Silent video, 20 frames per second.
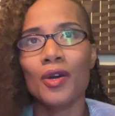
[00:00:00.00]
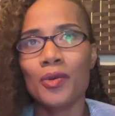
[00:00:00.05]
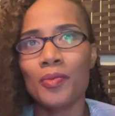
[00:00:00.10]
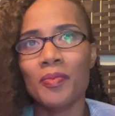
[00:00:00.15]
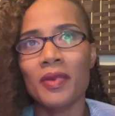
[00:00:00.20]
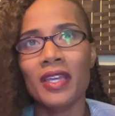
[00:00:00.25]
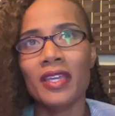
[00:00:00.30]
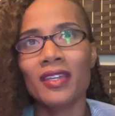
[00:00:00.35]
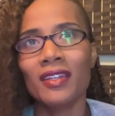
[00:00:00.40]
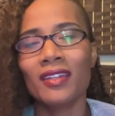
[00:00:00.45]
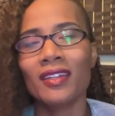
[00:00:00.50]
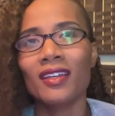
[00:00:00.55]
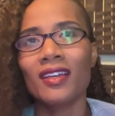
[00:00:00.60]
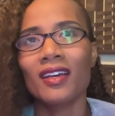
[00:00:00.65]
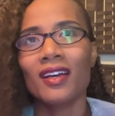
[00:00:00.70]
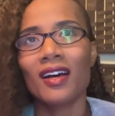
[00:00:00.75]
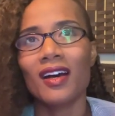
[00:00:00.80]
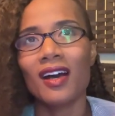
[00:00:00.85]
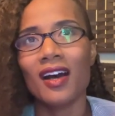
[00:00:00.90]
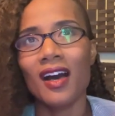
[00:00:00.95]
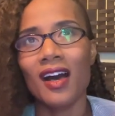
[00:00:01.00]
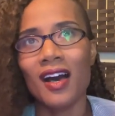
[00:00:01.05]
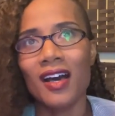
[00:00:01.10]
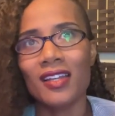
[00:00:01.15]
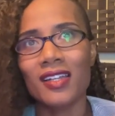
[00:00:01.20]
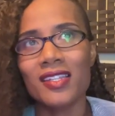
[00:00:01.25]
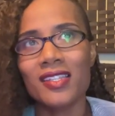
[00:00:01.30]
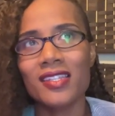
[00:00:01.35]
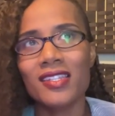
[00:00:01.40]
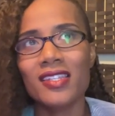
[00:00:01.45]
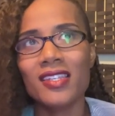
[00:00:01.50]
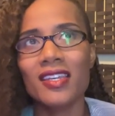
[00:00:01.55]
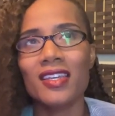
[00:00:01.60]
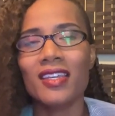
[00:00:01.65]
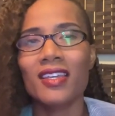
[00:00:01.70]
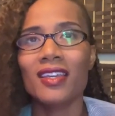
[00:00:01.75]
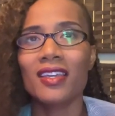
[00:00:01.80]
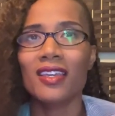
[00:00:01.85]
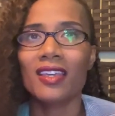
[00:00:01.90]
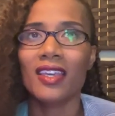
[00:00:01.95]
open,
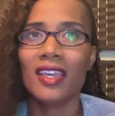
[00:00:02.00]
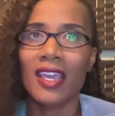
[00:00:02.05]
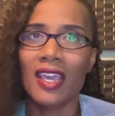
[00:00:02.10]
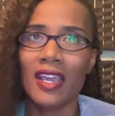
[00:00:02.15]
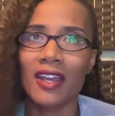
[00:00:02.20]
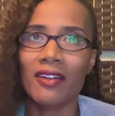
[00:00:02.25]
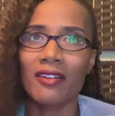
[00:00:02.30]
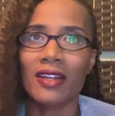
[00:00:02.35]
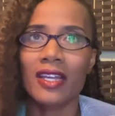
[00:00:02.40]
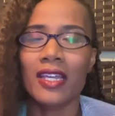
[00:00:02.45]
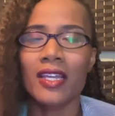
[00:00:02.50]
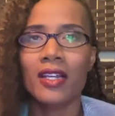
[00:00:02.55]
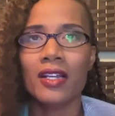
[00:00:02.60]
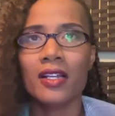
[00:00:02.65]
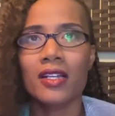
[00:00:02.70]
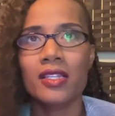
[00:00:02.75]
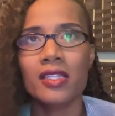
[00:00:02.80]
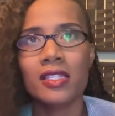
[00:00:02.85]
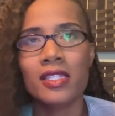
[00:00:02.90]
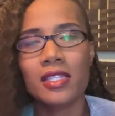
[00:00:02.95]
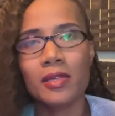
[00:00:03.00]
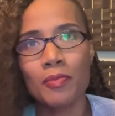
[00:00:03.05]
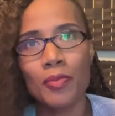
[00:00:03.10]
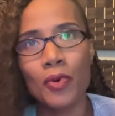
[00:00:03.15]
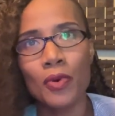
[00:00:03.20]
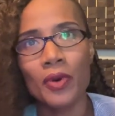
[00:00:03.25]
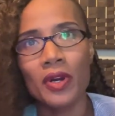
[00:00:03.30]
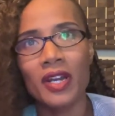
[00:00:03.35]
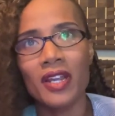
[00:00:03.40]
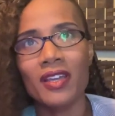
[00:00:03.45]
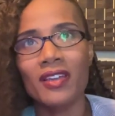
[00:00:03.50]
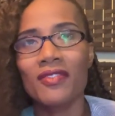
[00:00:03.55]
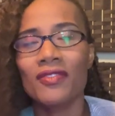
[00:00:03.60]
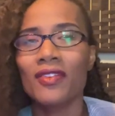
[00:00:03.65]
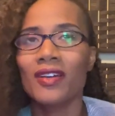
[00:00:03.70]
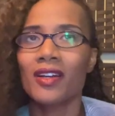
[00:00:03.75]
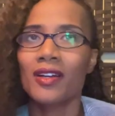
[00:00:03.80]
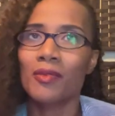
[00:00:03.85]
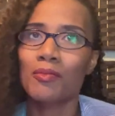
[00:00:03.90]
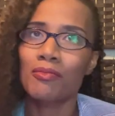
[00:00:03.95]
honesty, caring, supportive,
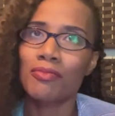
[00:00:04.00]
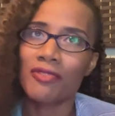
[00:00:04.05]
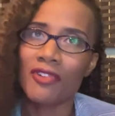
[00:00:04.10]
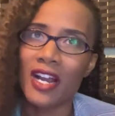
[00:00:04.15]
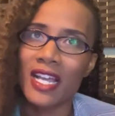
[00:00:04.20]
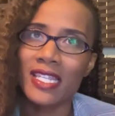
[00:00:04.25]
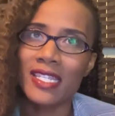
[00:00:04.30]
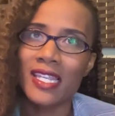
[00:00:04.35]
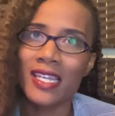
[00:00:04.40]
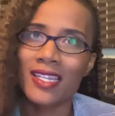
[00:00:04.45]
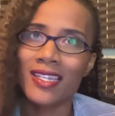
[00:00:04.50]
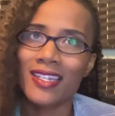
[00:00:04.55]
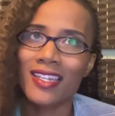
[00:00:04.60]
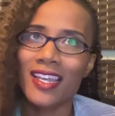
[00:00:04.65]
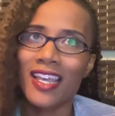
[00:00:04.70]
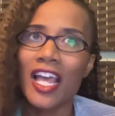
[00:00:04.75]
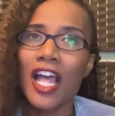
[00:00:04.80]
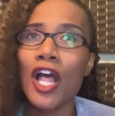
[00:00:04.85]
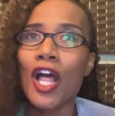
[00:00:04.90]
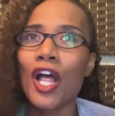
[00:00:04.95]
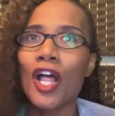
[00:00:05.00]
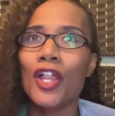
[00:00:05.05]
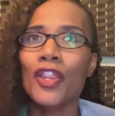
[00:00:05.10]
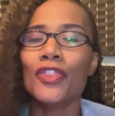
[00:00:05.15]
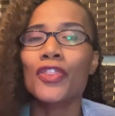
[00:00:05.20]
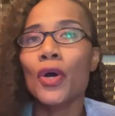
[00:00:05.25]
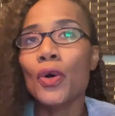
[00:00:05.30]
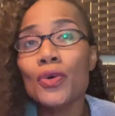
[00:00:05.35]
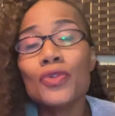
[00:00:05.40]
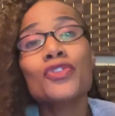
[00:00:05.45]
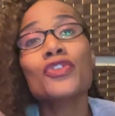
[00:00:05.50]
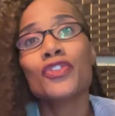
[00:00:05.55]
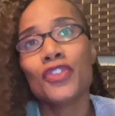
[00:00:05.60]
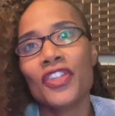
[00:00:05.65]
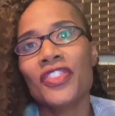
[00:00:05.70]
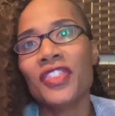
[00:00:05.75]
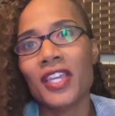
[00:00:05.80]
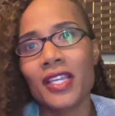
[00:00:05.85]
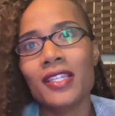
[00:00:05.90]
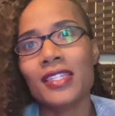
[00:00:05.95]
present, those are the
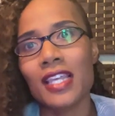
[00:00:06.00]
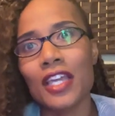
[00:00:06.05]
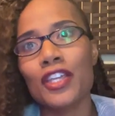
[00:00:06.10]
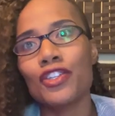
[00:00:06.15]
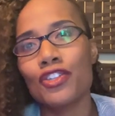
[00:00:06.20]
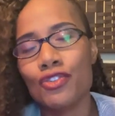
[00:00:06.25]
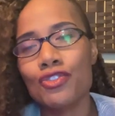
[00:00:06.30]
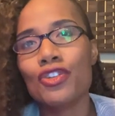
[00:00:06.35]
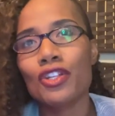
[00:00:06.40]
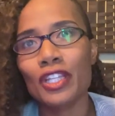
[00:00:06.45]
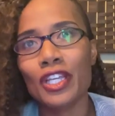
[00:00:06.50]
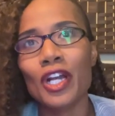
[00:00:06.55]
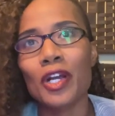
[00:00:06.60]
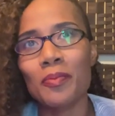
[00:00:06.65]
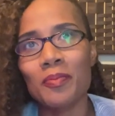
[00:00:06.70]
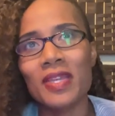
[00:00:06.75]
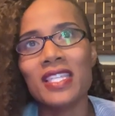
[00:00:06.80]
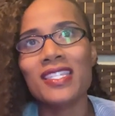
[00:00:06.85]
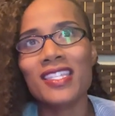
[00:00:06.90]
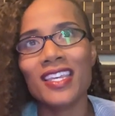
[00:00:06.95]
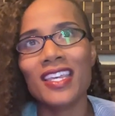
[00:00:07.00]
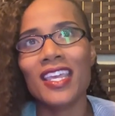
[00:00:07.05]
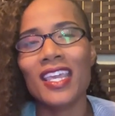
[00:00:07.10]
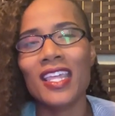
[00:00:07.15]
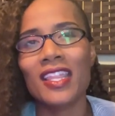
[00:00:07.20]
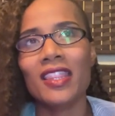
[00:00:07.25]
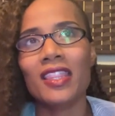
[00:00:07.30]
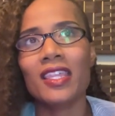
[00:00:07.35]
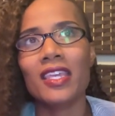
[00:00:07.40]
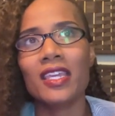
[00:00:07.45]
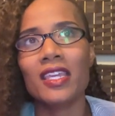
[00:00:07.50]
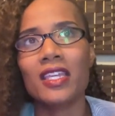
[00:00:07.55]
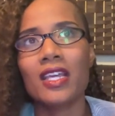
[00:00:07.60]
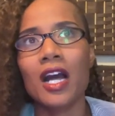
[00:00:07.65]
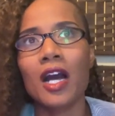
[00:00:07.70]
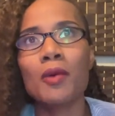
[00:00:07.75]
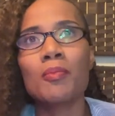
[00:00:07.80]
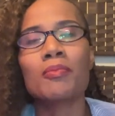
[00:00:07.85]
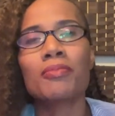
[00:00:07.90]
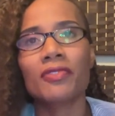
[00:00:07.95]
things that usually are missing in the
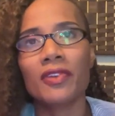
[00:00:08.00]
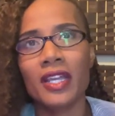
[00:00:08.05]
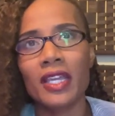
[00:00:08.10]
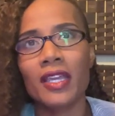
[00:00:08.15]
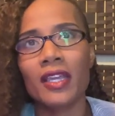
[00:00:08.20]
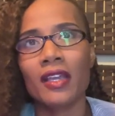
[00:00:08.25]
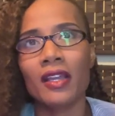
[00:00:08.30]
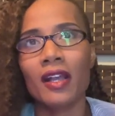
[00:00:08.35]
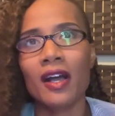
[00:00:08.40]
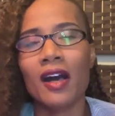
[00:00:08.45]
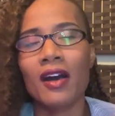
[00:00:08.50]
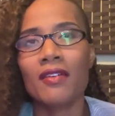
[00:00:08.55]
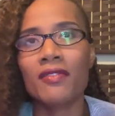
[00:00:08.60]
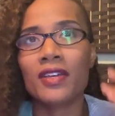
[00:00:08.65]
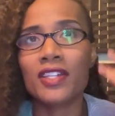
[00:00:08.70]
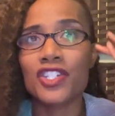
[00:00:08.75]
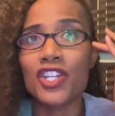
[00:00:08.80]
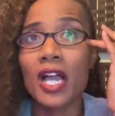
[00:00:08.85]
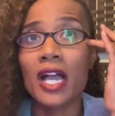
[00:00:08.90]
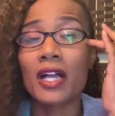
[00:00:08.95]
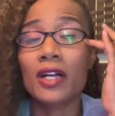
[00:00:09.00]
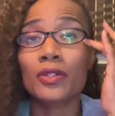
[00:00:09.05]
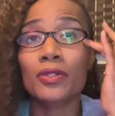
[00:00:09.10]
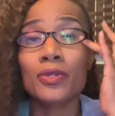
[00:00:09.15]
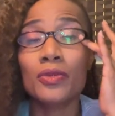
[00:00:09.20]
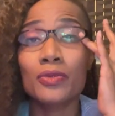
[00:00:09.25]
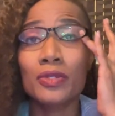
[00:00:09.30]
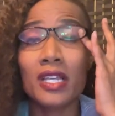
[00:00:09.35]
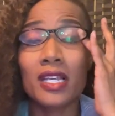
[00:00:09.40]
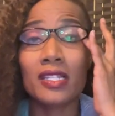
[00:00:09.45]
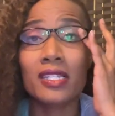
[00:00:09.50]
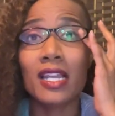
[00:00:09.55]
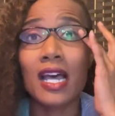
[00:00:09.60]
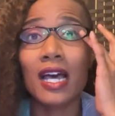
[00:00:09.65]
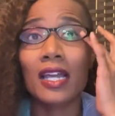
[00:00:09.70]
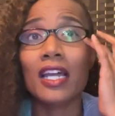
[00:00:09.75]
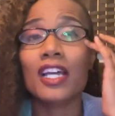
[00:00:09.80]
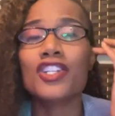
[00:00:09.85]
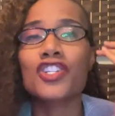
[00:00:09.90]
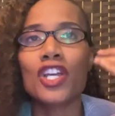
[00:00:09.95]
upbringing of a child who does
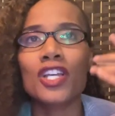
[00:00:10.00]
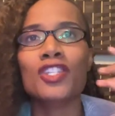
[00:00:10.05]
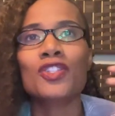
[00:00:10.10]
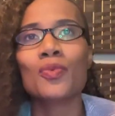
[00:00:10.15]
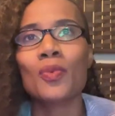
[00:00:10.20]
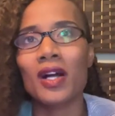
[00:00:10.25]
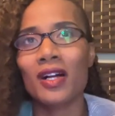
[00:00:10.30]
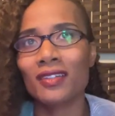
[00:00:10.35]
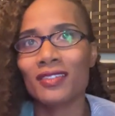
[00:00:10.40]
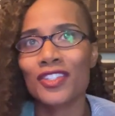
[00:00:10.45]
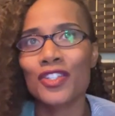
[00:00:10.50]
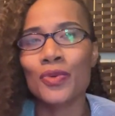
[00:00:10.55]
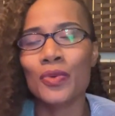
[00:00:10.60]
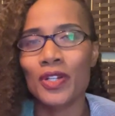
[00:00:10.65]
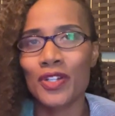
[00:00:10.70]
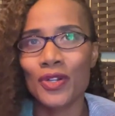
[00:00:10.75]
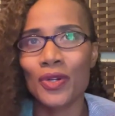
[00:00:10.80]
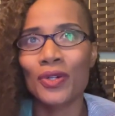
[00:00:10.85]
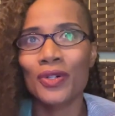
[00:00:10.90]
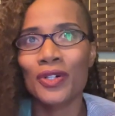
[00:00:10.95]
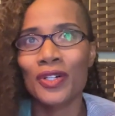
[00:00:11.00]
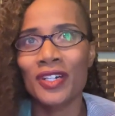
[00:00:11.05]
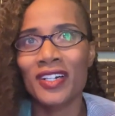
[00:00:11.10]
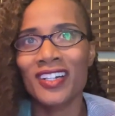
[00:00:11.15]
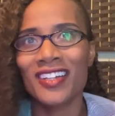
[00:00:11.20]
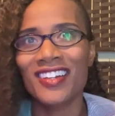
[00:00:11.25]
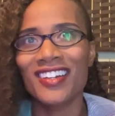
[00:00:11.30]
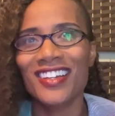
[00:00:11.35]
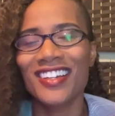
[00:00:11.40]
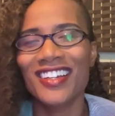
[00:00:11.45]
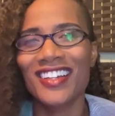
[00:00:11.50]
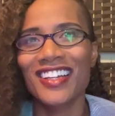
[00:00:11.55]
not adjust well to adulthood.